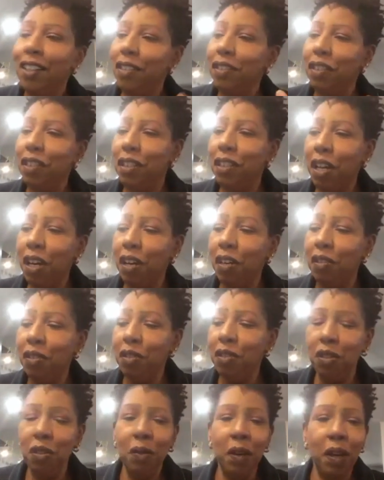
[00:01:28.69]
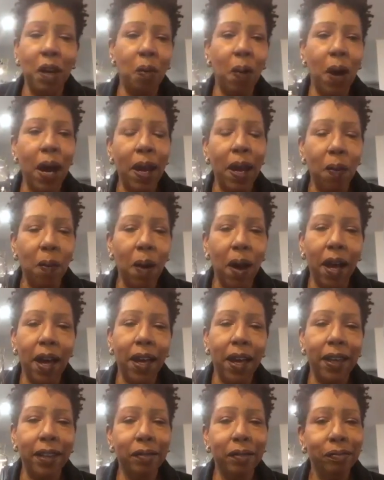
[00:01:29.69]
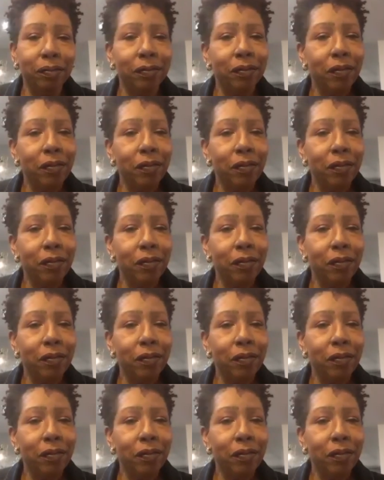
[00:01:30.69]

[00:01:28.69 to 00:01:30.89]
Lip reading: Doing a white wine,